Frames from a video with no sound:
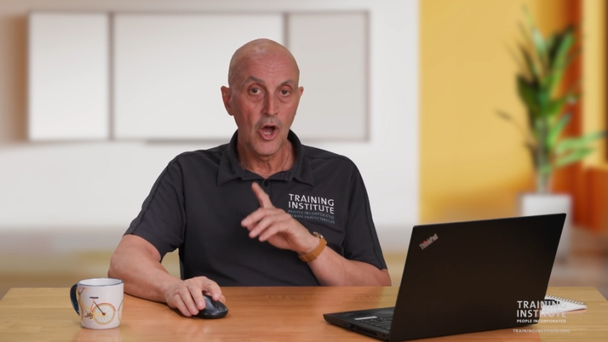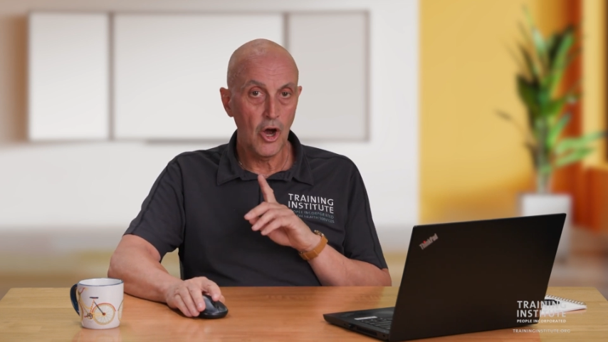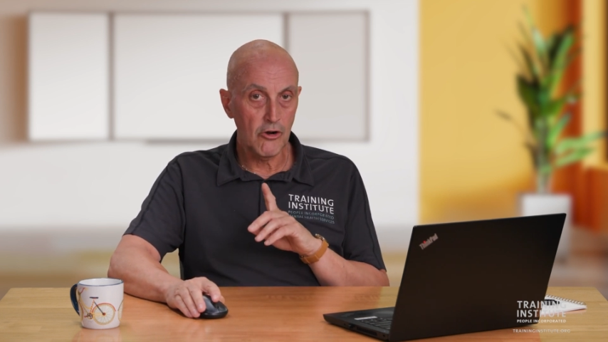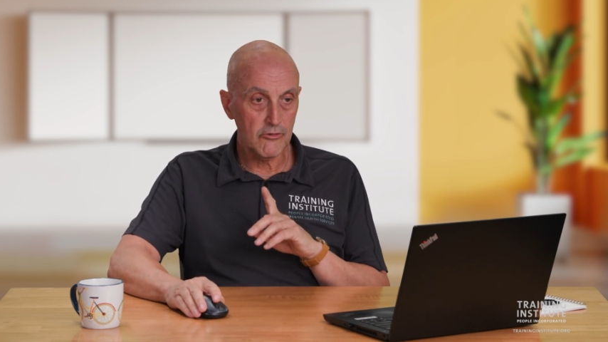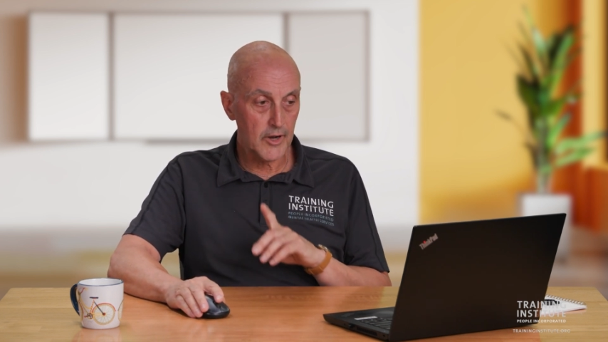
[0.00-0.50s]

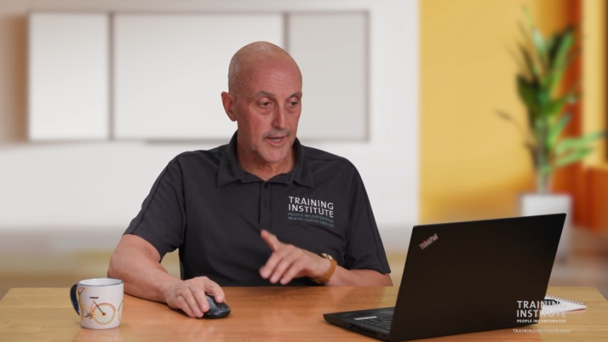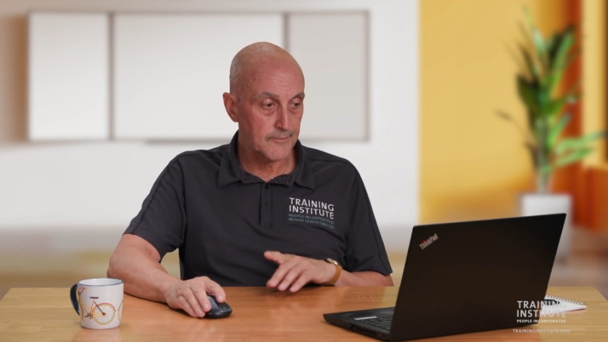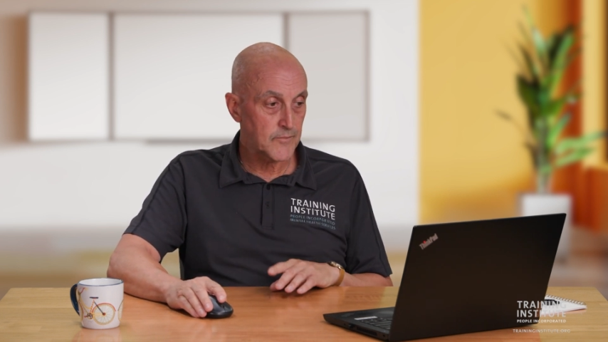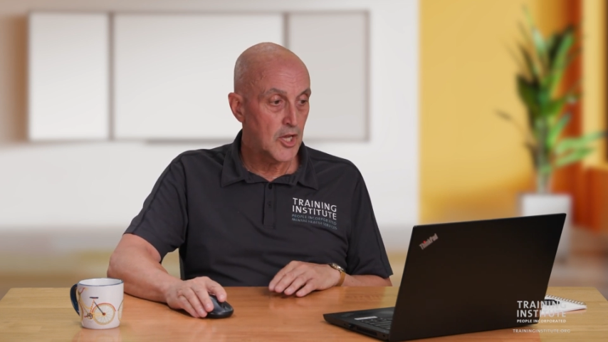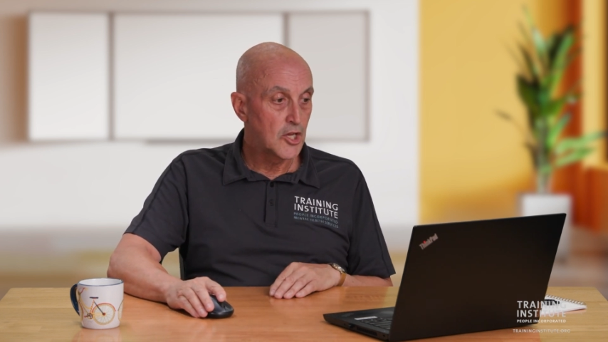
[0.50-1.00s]
All right,
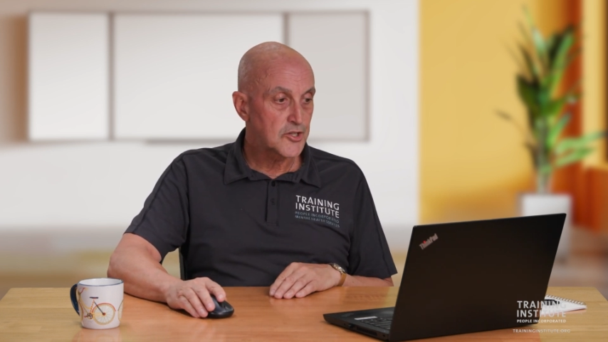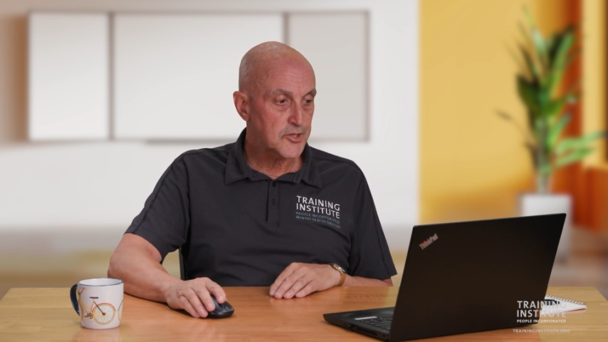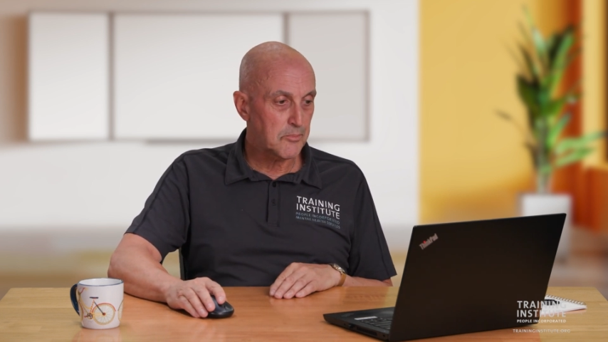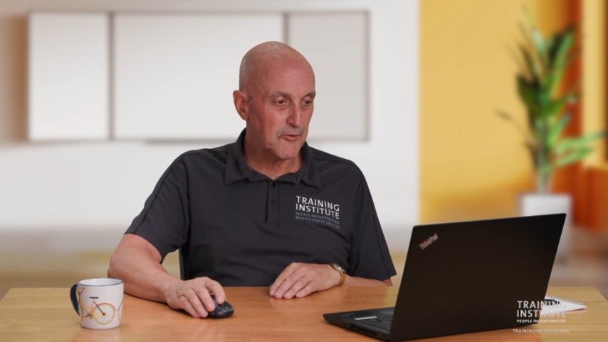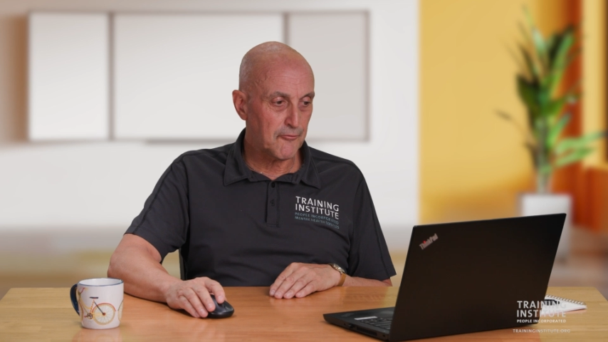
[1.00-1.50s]

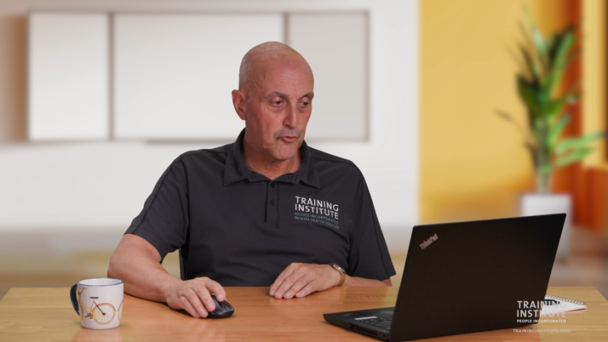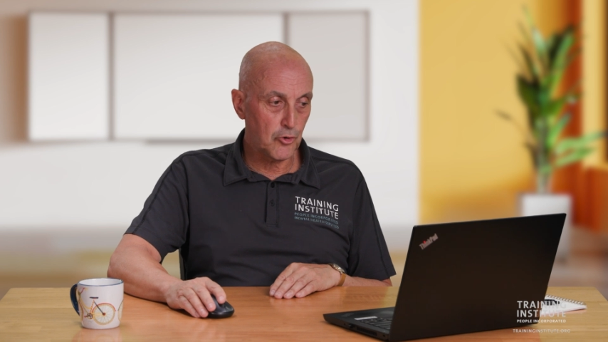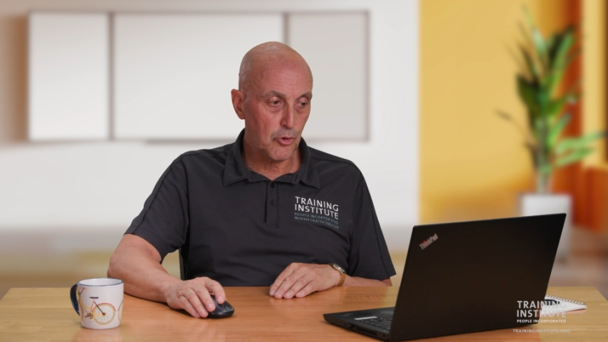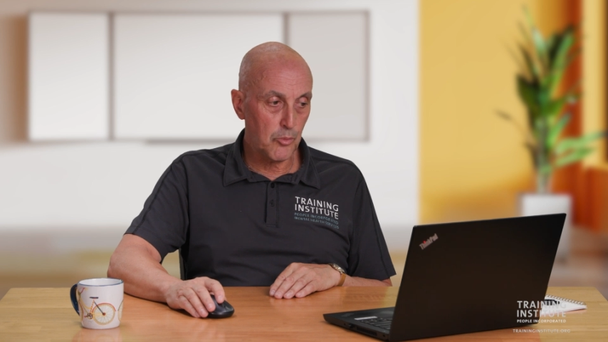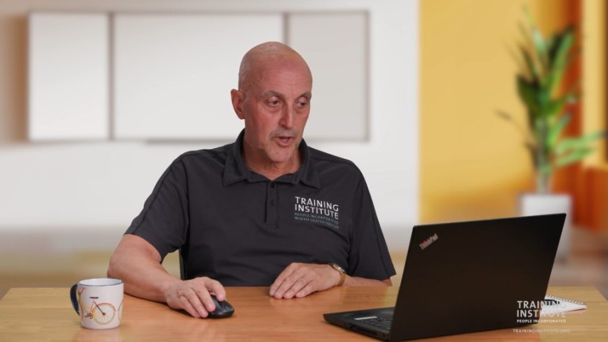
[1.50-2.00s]
so
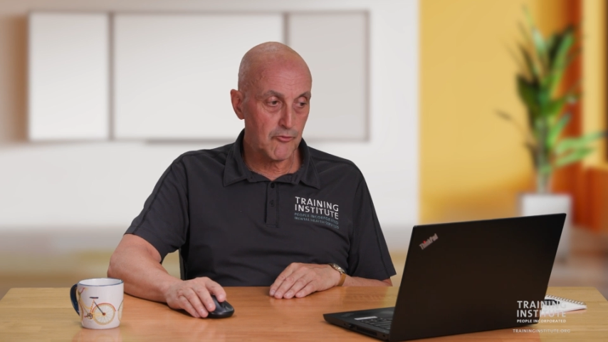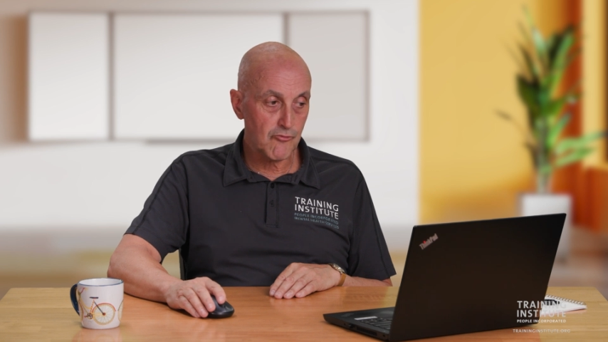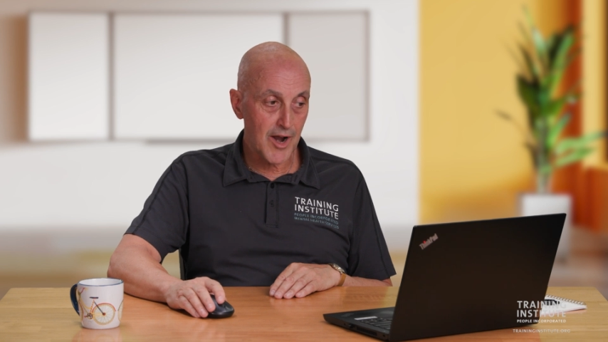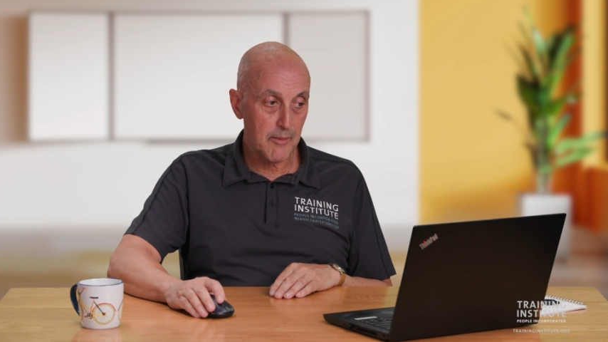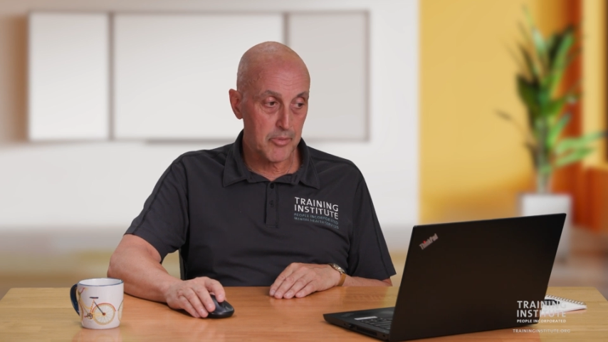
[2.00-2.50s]
before we
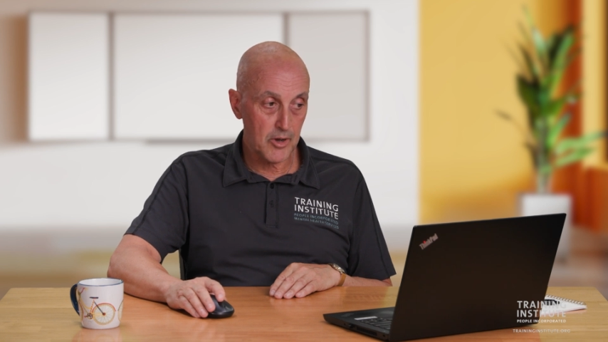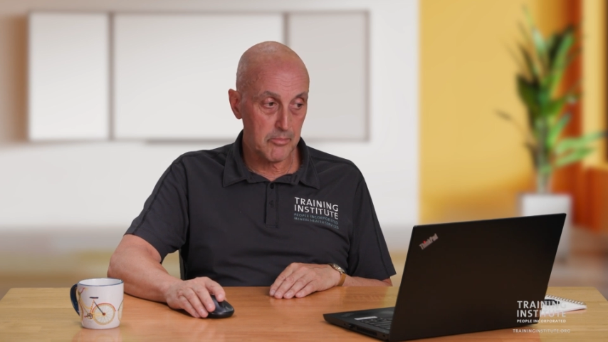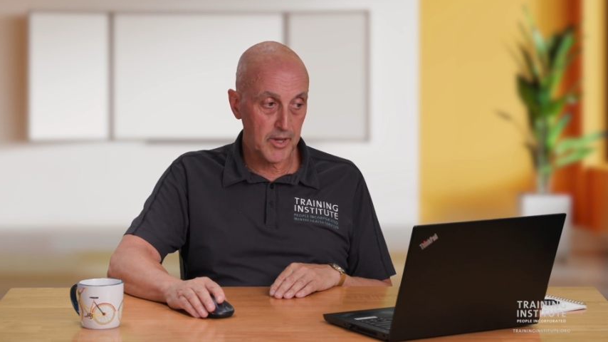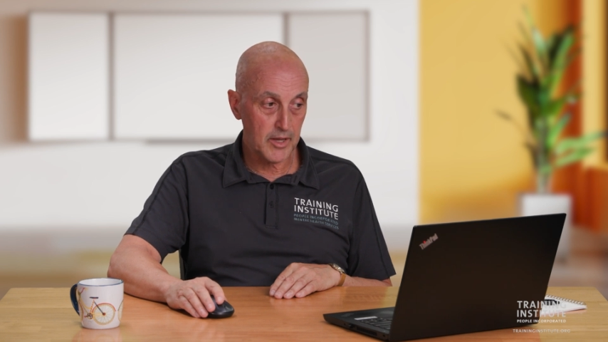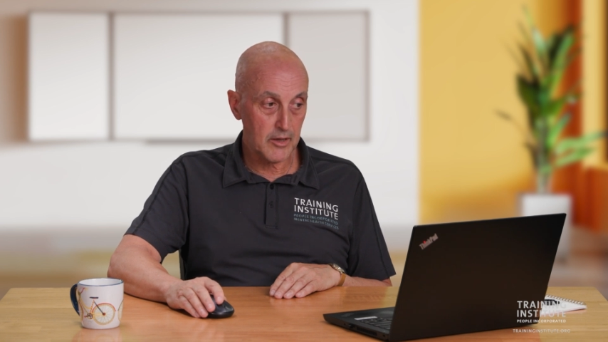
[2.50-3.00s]
wrap
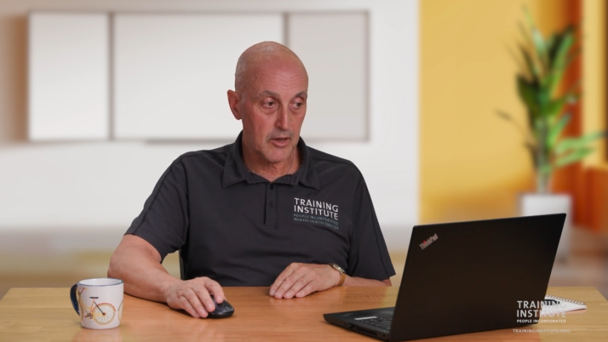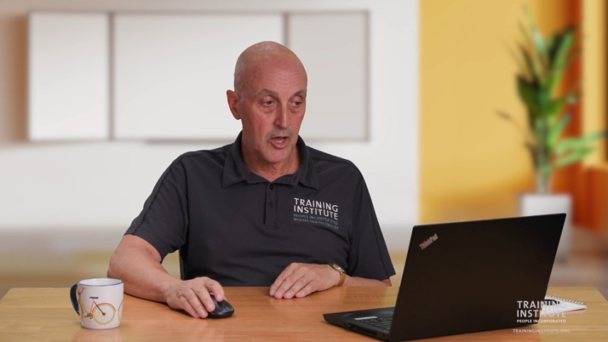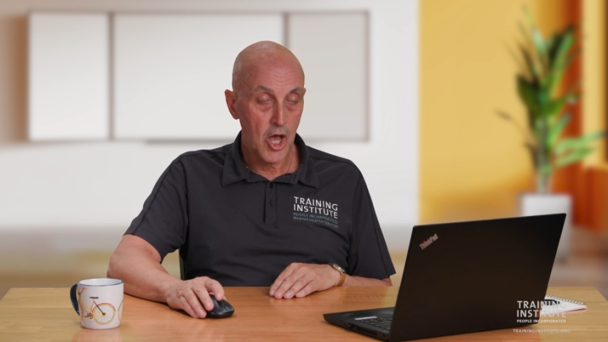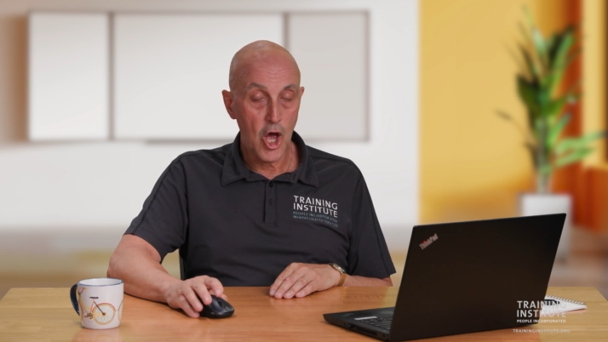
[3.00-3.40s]
up here,